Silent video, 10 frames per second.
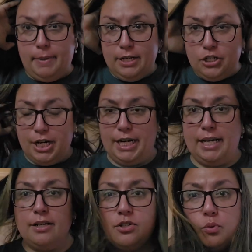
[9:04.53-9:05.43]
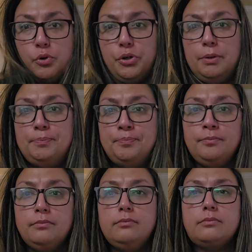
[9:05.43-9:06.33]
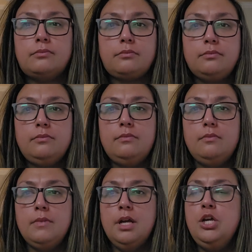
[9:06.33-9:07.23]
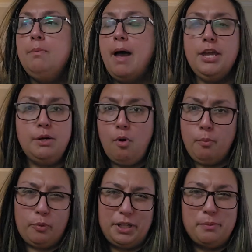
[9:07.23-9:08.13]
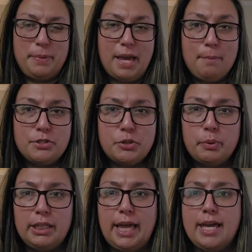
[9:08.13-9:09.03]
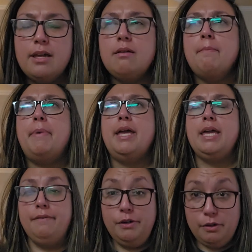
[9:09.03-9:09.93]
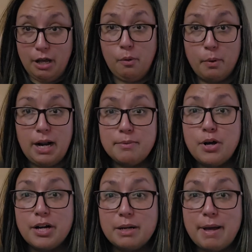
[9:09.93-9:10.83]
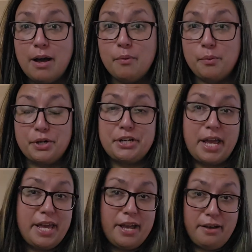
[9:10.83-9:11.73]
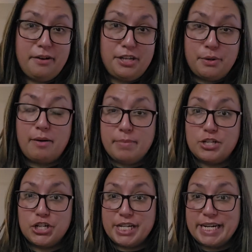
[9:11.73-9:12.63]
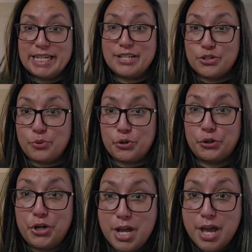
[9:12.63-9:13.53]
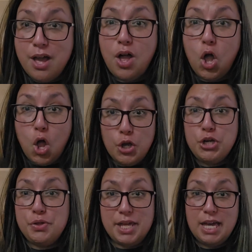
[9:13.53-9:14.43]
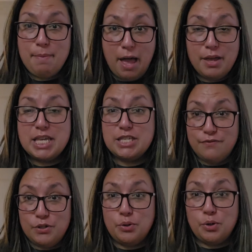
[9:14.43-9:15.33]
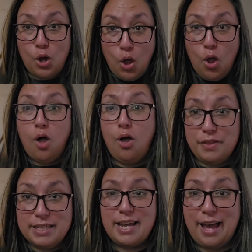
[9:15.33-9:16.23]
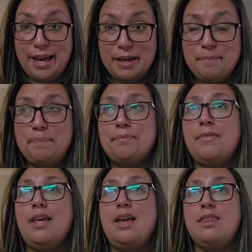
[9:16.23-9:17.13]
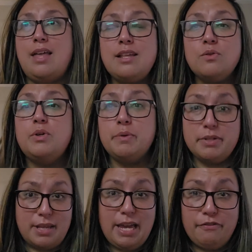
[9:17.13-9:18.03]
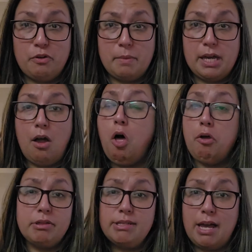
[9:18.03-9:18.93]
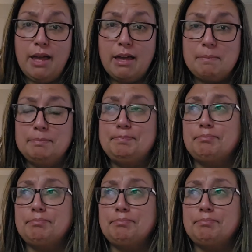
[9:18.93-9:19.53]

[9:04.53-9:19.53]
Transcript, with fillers: binge eating disorder, you might you won't really be able to relate. But if you know what I'm talking about when you have binge eating disorder, all you think about is food all the time. And that's what it was like for me all the time.